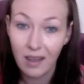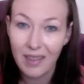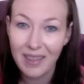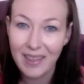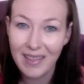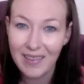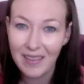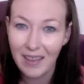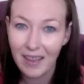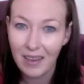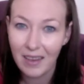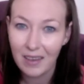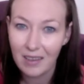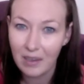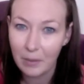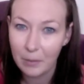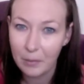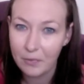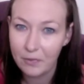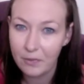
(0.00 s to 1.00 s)
I think they had a
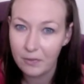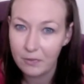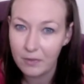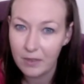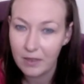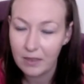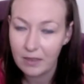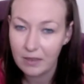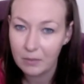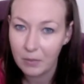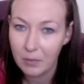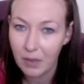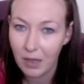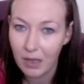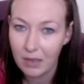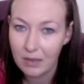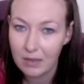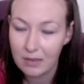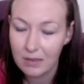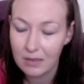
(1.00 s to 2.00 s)
number 50,
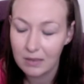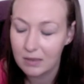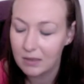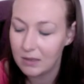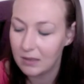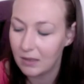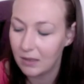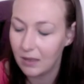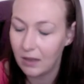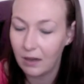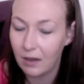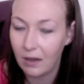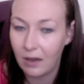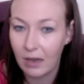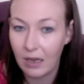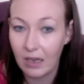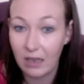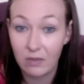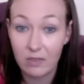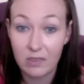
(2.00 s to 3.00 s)
but
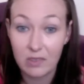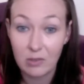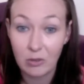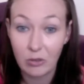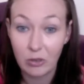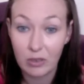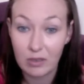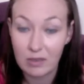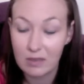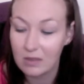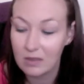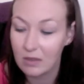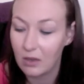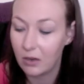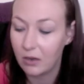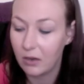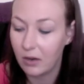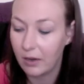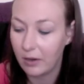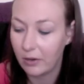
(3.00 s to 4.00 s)
I never saw it, so
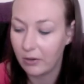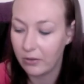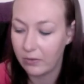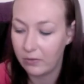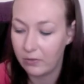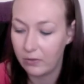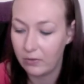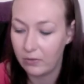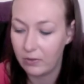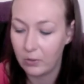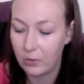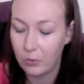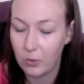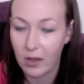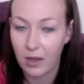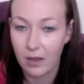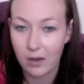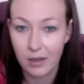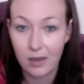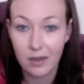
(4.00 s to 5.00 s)
I got the
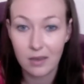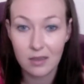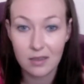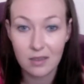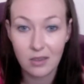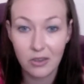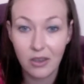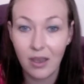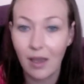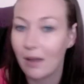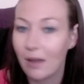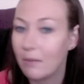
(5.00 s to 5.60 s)
51, and it's okay.